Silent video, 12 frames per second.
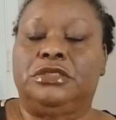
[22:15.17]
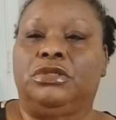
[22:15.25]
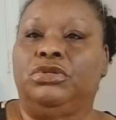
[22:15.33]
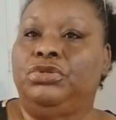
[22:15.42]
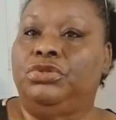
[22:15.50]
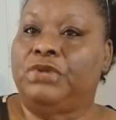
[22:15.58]

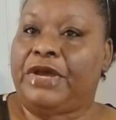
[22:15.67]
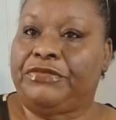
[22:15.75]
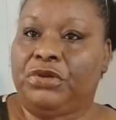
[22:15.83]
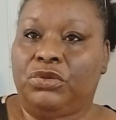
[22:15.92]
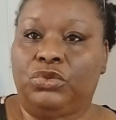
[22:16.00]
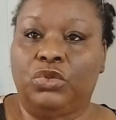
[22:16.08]
So, you do
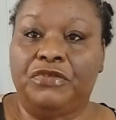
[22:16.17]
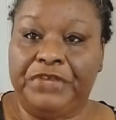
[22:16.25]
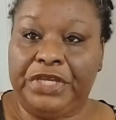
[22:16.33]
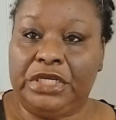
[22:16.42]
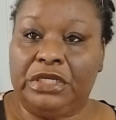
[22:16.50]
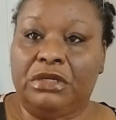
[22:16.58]
have to go through a
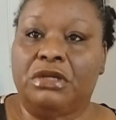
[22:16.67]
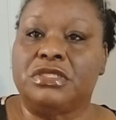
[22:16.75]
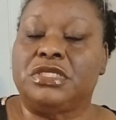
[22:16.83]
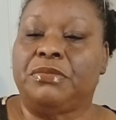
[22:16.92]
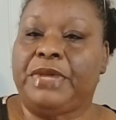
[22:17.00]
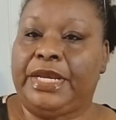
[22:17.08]
vendor
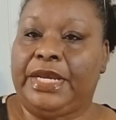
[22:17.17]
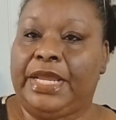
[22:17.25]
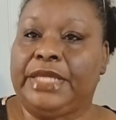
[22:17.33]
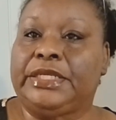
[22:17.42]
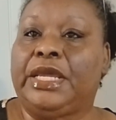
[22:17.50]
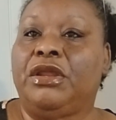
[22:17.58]
or somebody
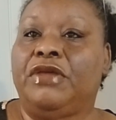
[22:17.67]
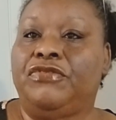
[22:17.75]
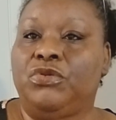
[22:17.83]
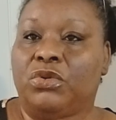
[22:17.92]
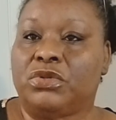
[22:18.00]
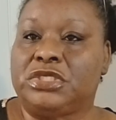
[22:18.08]
like that
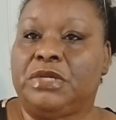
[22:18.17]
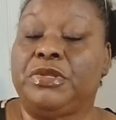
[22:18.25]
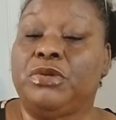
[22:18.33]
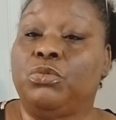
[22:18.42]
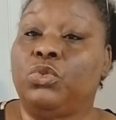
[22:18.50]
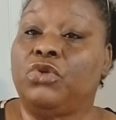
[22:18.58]
if you want
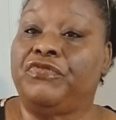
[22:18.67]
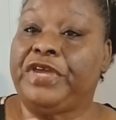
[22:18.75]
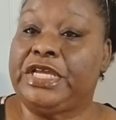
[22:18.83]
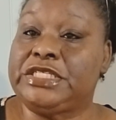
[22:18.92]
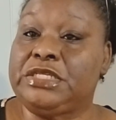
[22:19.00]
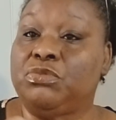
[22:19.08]
something more
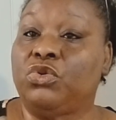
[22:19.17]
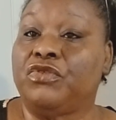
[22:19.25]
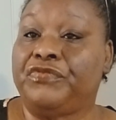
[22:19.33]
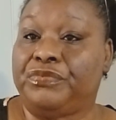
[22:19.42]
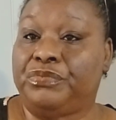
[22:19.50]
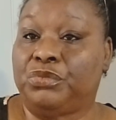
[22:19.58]
fancy, more